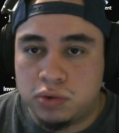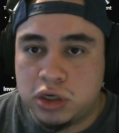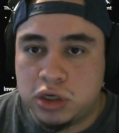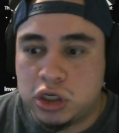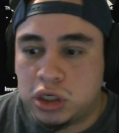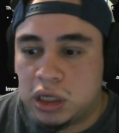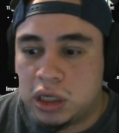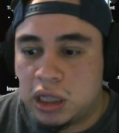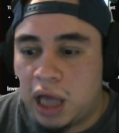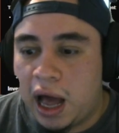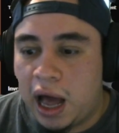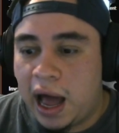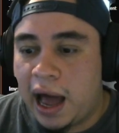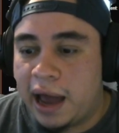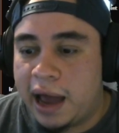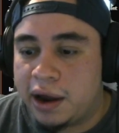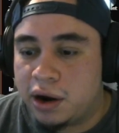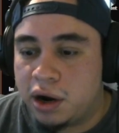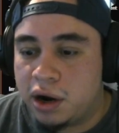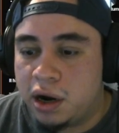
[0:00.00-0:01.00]
which is a lot
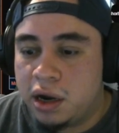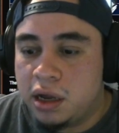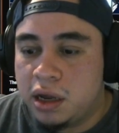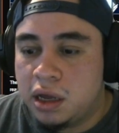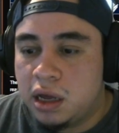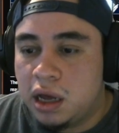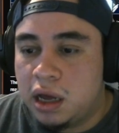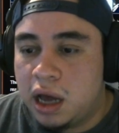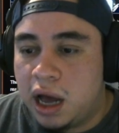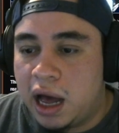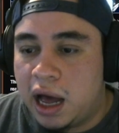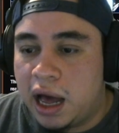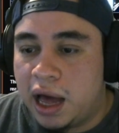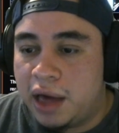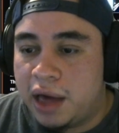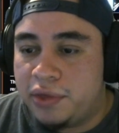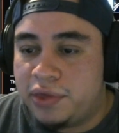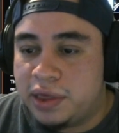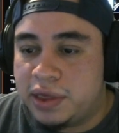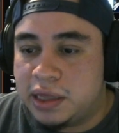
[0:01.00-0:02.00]
higher
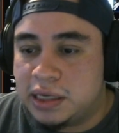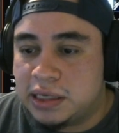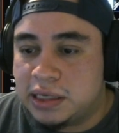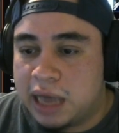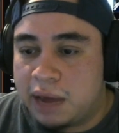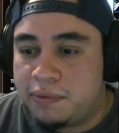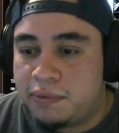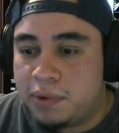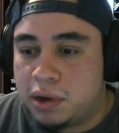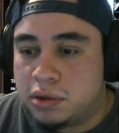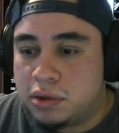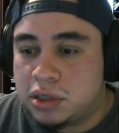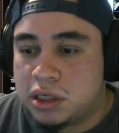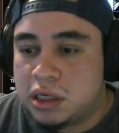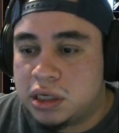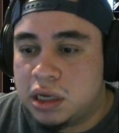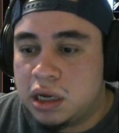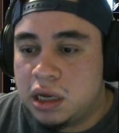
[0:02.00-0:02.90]
than the Zyphos.